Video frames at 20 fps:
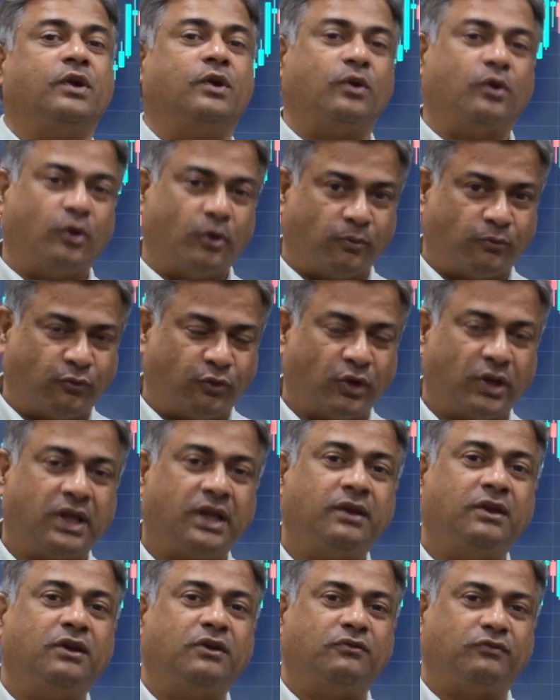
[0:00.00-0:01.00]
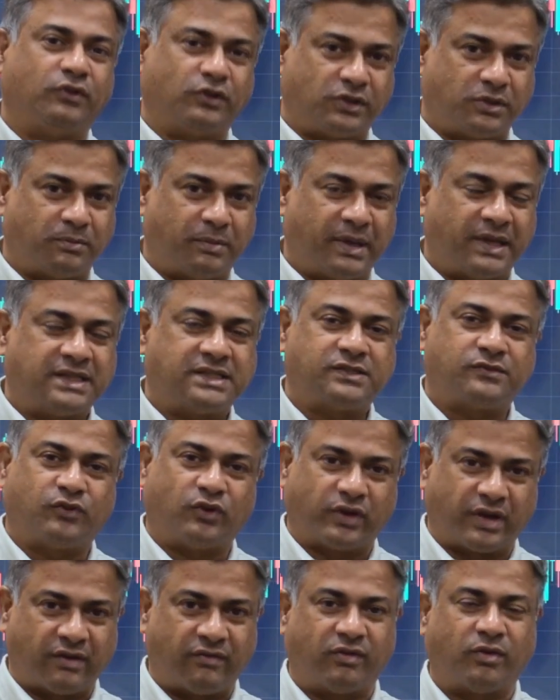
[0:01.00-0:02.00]
hopefully for the best
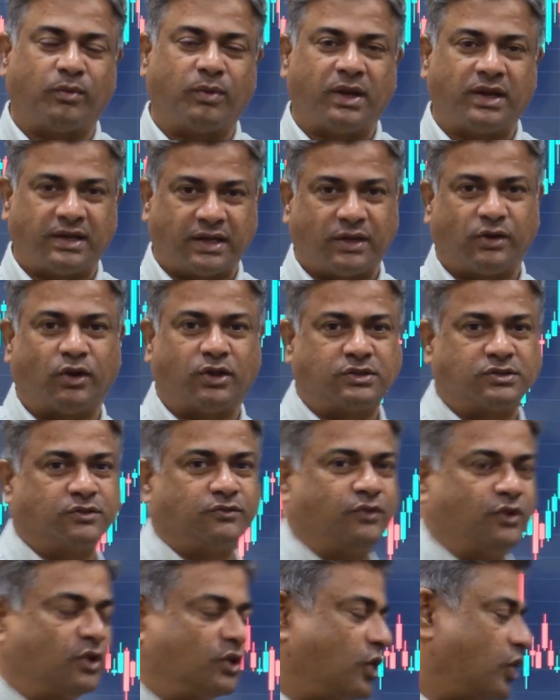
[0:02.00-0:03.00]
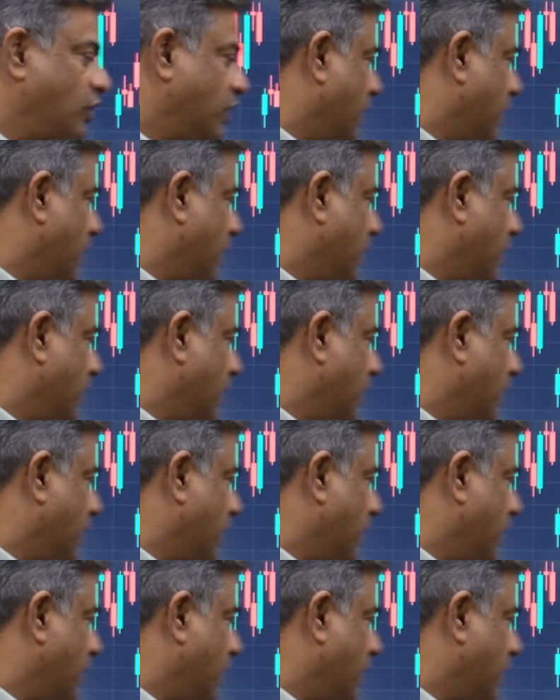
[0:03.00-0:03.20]
for everyone and also for dollar